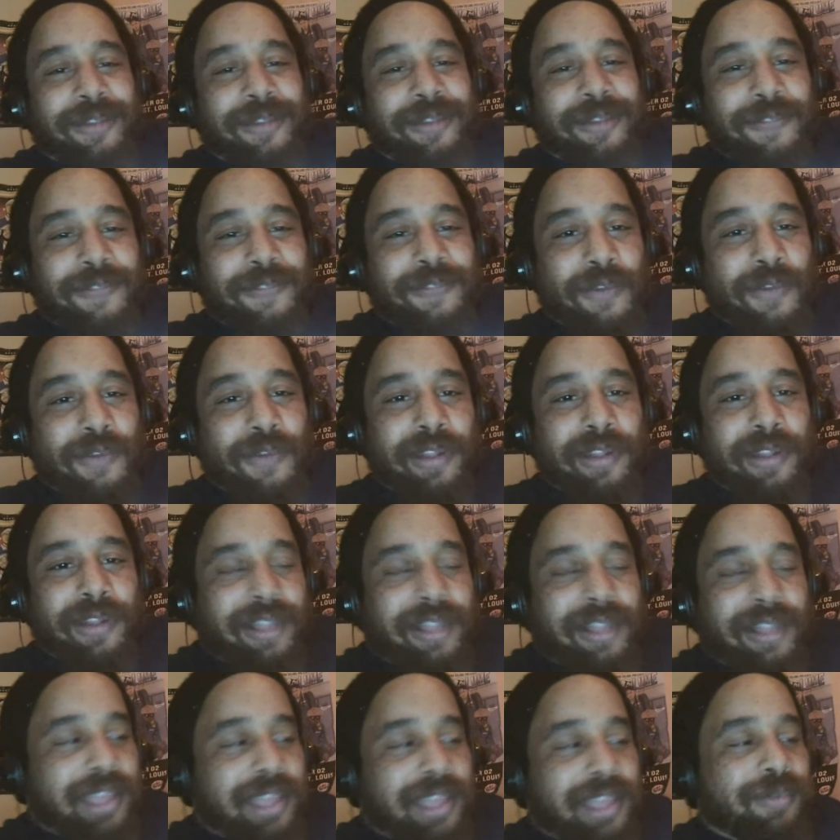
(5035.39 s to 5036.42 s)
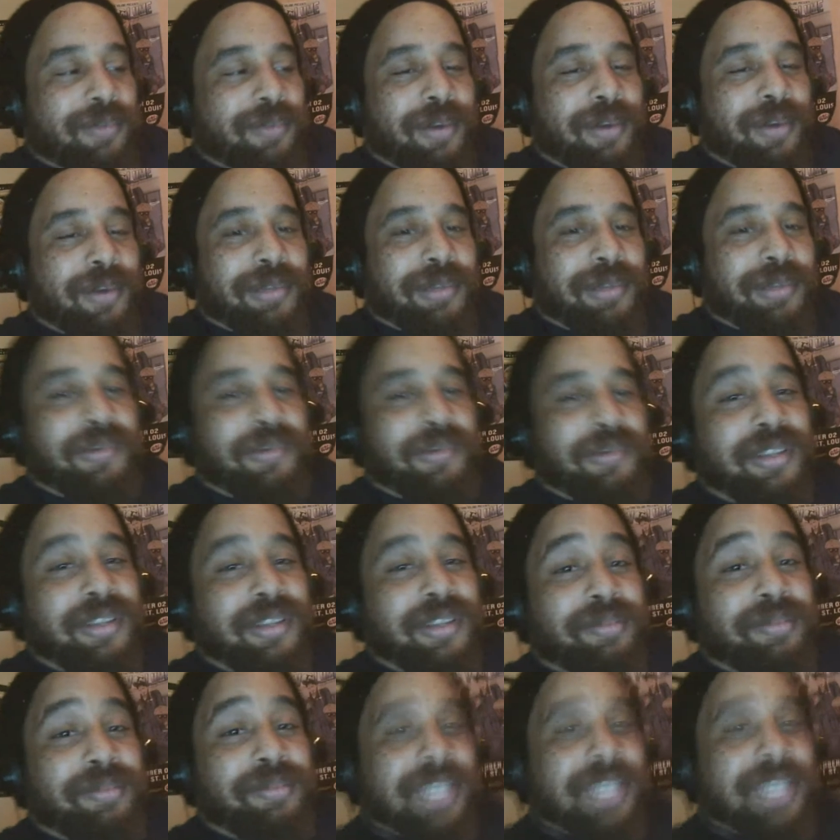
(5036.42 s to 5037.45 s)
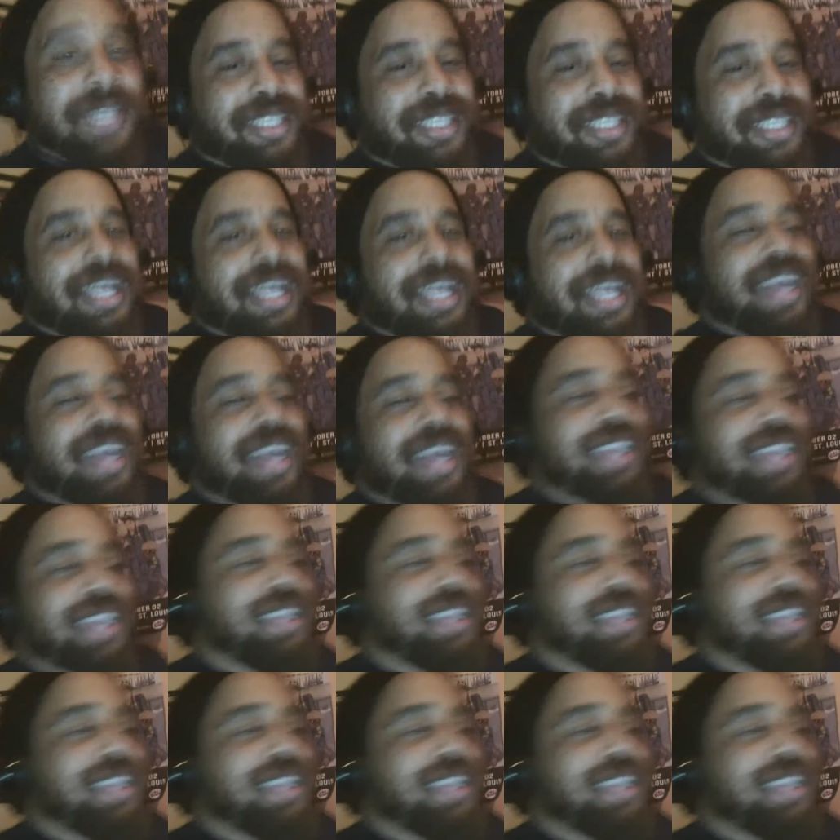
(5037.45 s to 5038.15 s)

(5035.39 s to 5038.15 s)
for and what we want to be like.